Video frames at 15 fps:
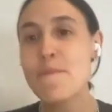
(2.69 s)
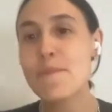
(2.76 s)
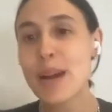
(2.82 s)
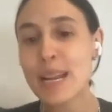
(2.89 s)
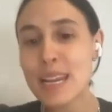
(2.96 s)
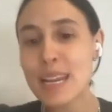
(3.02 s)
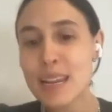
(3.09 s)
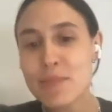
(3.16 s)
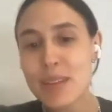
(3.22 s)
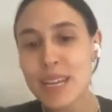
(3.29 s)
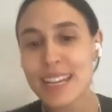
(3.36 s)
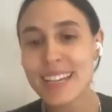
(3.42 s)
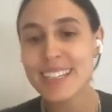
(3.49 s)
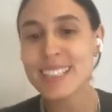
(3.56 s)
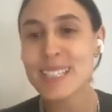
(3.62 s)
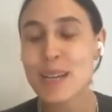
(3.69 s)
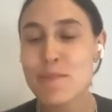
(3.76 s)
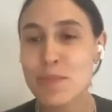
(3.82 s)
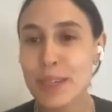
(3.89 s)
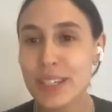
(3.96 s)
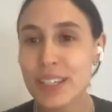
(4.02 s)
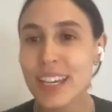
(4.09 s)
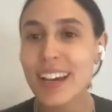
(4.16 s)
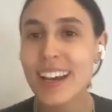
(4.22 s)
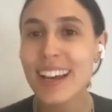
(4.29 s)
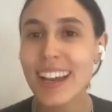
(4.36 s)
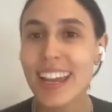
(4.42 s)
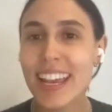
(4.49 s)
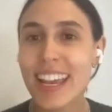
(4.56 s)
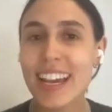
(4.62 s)
My name is
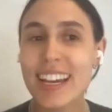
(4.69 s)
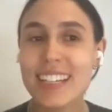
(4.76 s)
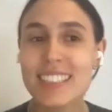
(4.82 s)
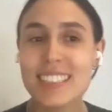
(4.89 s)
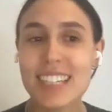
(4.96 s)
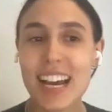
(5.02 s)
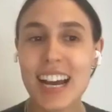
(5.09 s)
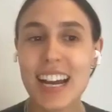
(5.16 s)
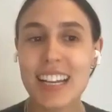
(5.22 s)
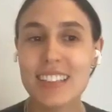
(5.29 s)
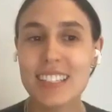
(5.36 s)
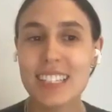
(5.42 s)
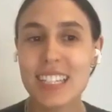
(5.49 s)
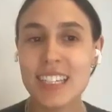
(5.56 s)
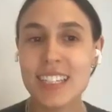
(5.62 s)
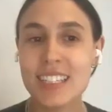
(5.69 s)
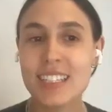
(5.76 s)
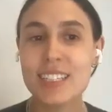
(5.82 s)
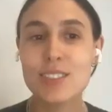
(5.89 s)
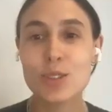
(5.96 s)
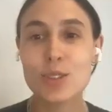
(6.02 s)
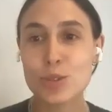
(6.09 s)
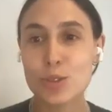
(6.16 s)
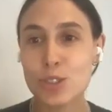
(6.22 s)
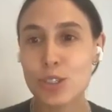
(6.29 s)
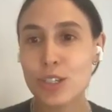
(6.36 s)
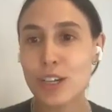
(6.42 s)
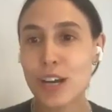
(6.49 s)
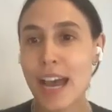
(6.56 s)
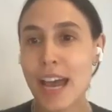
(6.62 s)
Amelia, and I lead
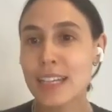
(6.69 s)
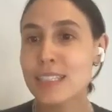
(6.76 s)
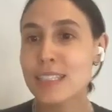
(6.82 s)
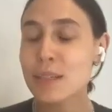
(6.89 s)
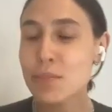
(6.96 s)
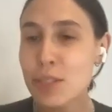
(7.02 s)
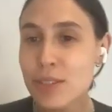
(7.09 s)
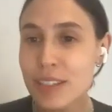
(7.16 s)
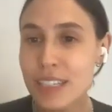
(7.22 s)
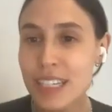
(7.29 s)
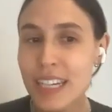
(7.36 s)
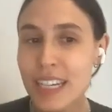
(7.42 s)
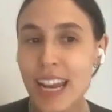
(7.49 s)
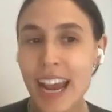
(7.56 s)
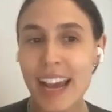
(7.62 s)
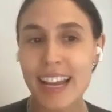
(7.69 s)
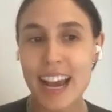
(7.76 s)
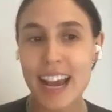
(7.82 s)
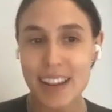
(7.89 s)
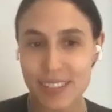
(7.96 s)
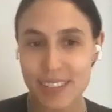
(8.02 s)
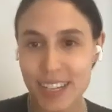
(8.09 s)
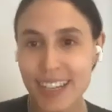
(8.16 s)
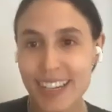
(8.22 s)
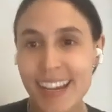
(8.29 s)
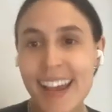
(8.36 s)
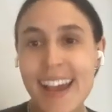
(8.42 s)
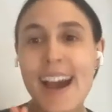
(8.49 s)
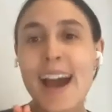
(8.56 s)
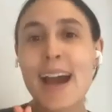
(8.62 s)
social and community at Evvy.
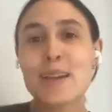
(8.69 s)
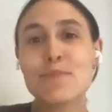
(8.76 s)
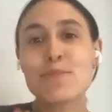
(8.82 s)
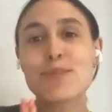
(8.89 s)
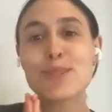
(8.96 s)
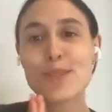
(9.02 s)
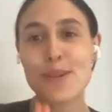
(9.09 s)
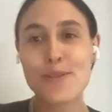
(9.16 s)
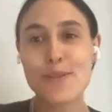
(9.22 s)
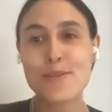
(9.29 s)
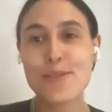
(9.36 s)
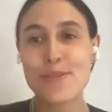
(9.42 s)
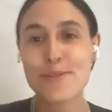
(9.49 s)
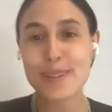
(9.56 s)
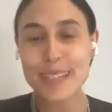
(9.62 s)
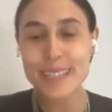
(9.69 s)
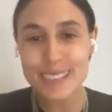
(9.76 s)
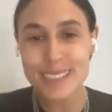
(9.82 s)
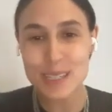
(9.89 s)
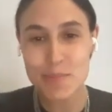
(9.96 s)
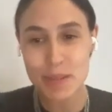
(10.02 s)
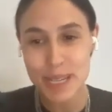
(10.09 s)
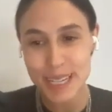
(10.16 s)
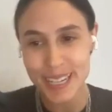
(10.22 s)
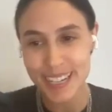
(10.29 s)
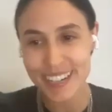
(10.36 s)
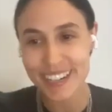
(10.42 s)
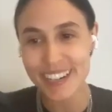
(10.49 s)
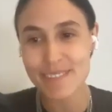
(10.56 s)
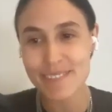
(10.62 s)
I am so thrilled to be
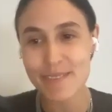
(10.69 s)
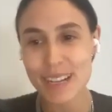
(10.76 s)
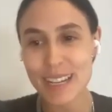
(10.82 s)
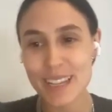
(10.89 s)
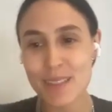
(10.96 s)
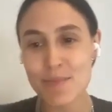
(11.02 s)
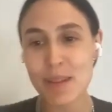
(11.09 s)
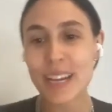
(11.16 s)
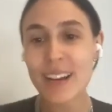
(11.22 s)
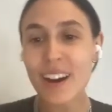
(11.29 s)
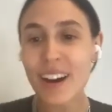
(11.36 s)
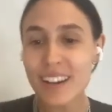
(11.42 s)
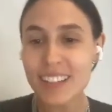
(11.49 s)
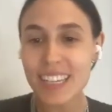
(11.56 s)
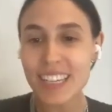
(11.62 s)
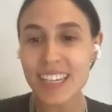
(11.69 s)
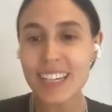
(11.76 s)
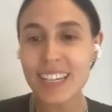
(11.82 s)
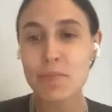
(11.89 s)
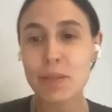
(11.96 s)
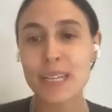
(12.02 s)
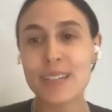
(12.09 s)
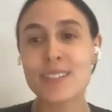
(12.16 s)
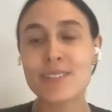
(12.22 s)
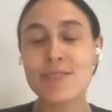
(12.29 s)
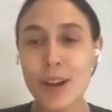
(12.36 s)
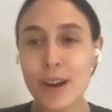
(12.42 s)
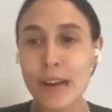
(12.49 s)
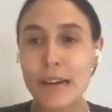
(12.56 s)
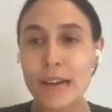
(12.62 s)
here with my colleague, Peta
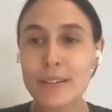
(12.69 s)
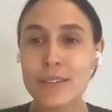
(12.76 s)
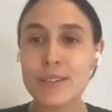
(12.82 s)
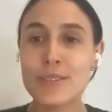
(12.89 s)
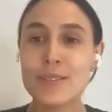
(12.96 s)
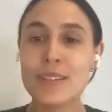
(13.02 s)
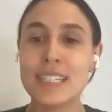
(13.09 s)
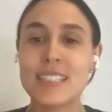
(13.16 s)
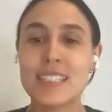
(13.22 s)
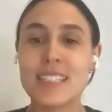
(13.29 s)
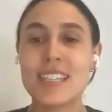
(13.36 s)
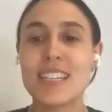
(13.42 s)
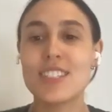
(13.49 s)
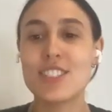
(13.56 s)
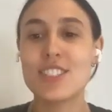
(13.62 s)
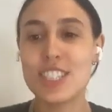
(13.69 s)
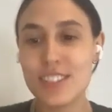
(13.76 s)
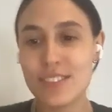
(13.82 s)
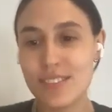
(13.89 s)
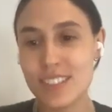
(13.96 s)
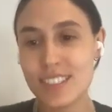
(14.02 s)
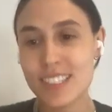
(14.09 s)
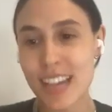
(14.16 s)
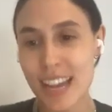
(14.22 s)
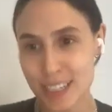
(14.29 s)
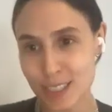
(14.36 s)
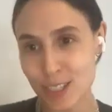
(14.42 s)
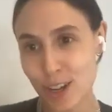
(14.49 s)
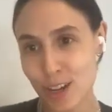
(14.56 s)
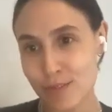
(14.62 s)
Navarro, who is the Chief
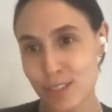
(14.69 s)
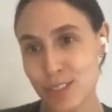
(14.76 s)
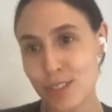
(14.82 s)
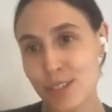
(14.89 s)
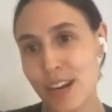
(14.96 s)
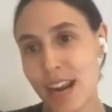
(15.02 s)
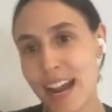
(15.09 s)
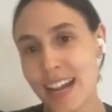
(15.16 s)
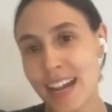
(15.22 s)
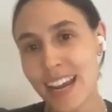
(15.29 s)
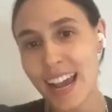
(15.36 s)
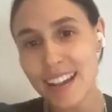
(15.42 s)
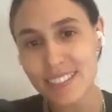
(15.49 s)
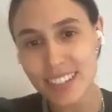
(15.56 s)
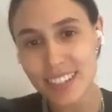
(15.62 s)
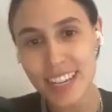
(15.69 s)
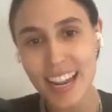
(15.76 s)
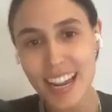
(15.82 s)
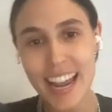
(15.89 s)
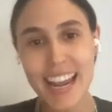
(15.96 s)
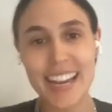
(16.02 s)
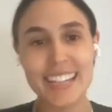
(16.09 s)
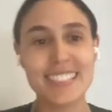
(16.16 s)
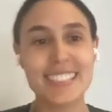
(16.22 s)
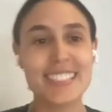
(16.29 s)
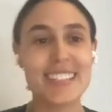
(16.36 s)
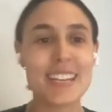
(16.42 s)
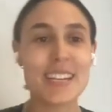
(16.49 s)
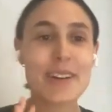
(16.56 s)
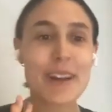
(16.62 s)
Science Officer at Evvy, and
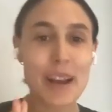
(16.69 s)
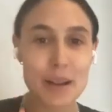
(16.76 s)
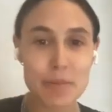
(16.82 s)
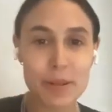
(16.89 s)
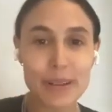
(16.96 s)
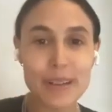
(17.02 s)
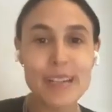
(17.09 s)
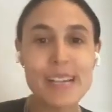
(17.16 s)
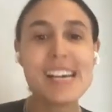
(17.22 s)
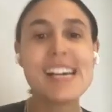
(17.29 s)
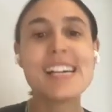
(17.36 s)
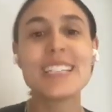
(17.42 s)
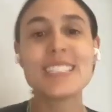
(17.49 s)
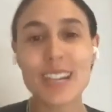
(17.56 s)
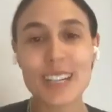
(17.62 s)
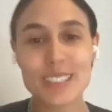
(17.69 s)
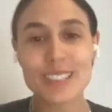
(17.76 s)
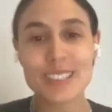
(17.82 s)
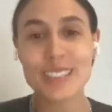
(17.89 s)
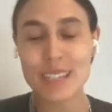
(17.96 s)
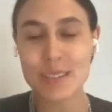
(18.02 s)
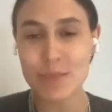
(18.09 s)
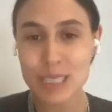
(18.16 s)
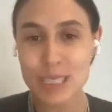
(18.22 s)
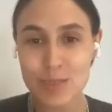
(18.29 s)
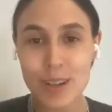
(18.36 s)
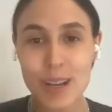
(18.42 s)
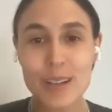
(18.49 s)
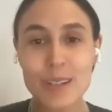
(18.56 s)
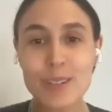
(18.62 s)
the incredible Dr. Lynn
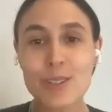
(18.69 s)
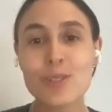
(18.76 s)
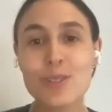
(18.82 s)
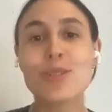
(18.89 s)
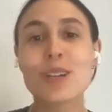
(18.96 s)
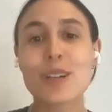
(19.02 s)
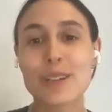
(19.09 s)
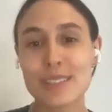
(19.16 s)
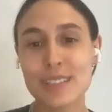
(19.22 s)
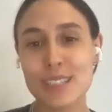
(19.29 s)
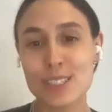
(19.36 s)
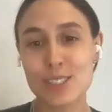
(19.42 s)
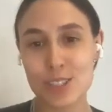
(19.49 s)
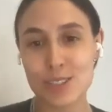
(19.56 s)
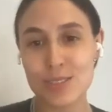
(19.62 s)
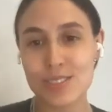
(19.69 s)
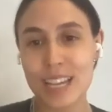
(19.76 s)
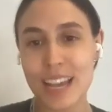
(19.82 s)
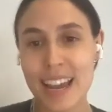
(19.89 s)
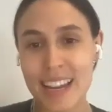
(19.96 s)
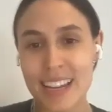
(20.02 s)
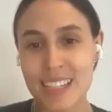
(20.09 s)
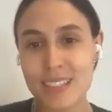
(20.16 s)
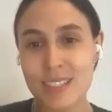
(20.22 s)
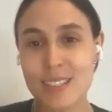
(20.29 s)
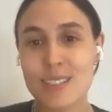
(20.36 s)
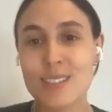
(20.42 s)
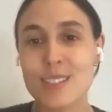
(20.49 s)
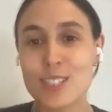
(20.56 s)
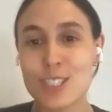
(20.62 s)
Westphal, who currently serves as
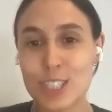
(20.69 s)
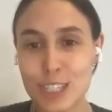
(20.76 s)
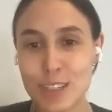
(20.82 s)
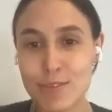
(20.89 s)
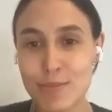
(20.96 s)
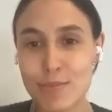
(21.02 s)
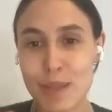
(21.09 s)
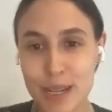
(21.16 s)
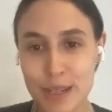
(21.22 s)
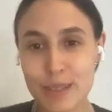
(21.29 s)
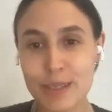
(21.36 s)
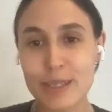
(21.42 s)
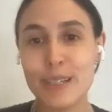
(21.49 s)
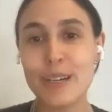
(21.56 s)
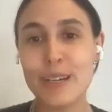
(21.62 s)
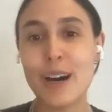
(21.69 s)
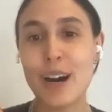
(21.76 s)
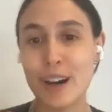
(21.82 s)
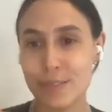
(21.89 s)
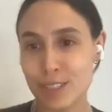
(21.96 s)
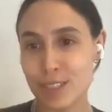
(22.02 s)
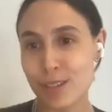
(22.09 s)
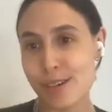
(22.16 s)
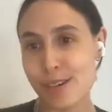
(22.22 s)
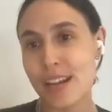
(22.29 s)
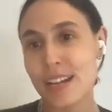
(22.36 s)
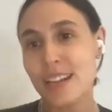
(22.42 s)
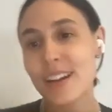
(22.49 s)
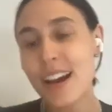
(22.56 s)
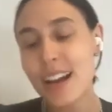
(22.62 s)
the Chief Medical Officer
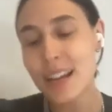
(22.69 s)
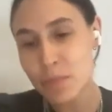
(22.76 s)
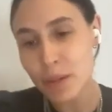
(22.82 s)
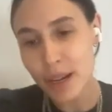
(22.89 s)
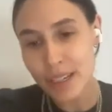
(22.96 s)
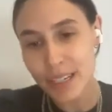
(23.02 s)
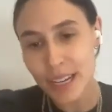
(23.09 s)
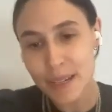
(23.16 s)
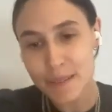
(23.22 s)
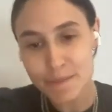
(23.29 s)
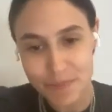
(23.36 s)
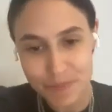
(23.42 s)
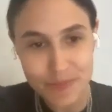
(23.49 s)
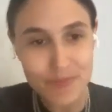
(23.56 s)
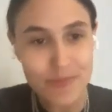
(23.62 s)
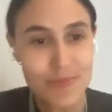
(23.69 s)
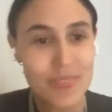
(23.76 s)
at Kindbody.